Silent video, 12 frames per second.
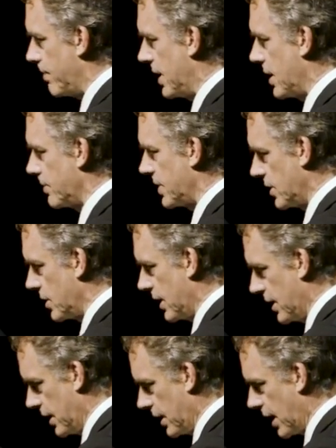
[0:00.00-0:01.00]
becomes
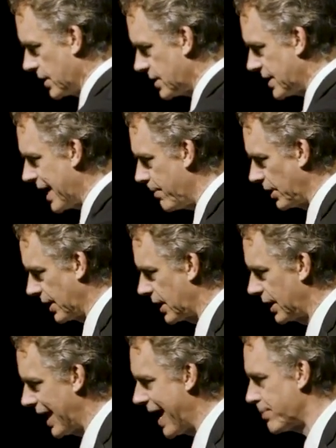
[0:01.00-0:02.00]
unstable and
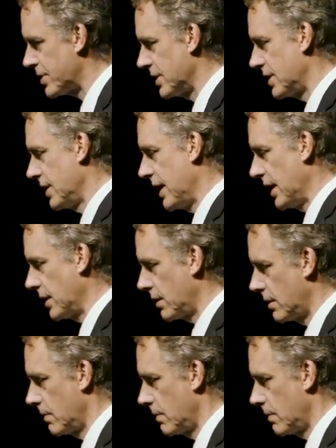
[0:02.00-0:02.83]
collapses, and then it